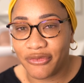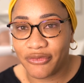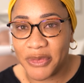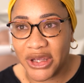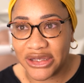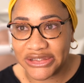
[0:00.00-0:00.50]

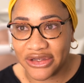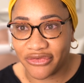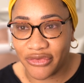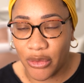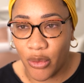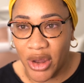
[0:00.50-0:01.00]
because of
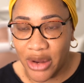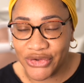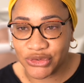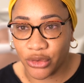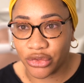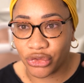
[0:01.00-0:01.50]
what I
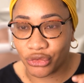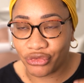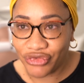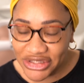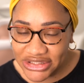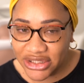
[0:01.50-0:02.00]
was going through
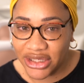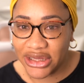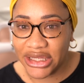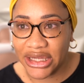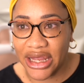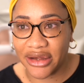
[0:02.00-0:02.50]

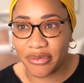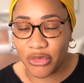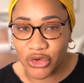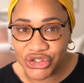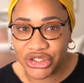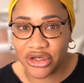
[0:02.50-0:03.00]
physically and
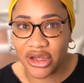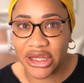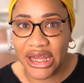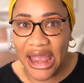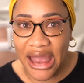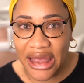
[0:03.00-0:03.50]

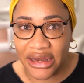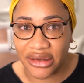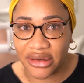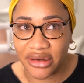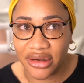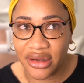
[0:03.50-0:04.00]
emotionally.
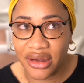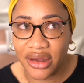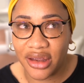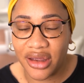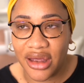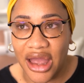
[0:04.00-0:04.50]
And
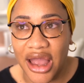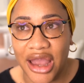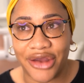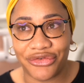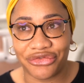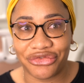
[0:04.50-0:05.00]

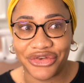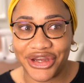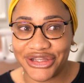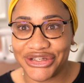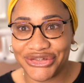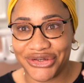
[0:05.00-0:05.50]
I
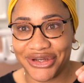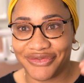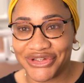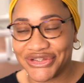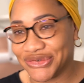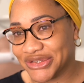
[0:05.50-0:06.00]
really should have
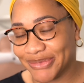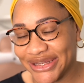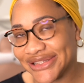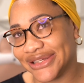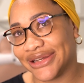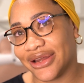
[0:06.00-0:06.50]
just used my
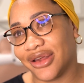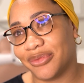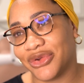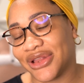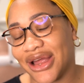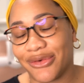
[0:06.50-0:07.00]
sick day,
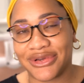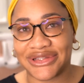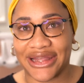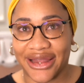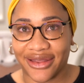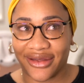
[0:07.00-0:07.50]
but that was
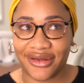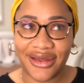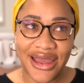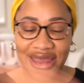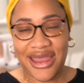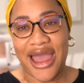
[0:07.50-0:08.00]
like a
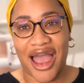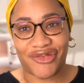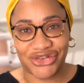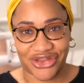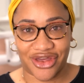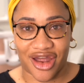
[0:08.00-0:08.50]

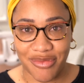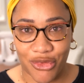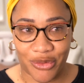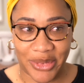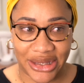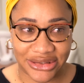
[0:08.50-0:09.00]
afterthought
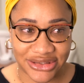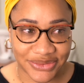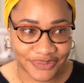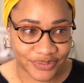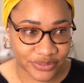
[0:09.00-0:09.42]
moment.